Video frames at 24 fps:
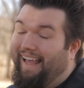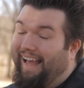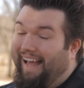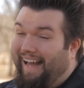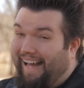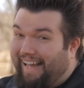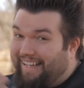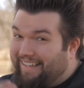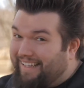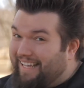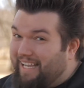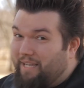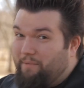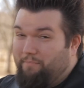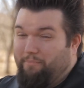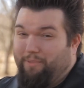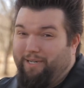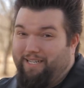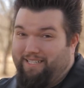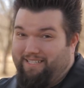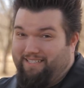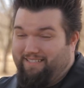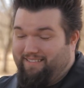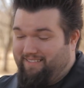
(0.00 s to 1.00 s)
I like
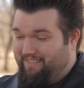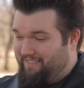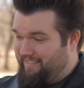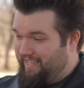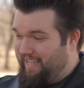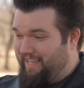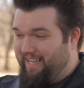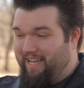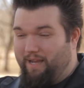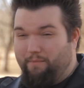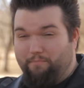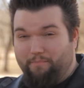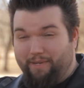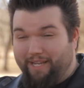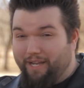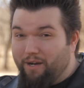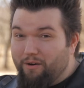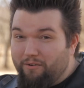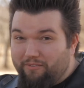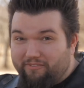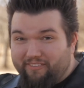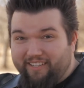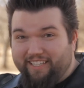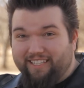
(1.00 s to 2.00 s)
buttons. I got big
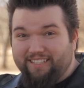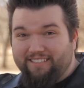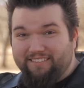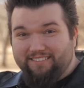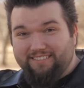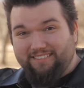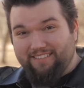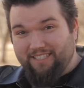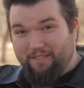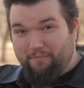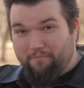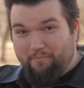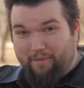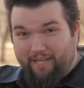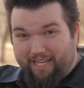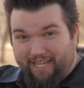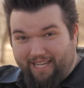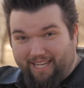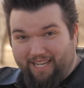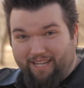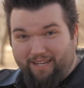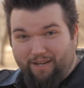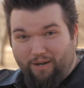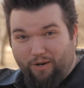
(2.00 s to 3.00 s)
old fingers. They're
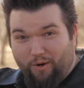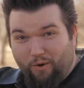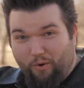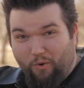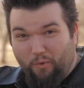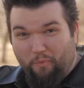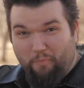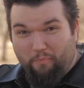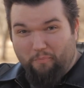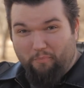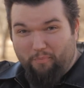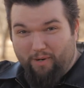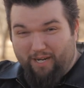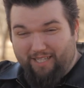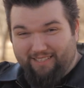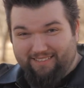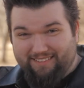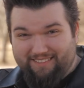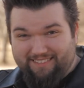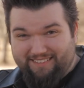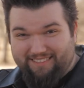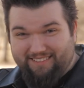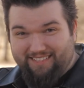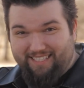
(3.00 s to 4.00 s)
big old
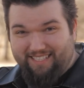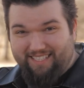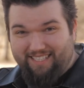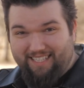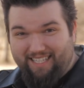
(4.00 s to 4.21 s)
buttons.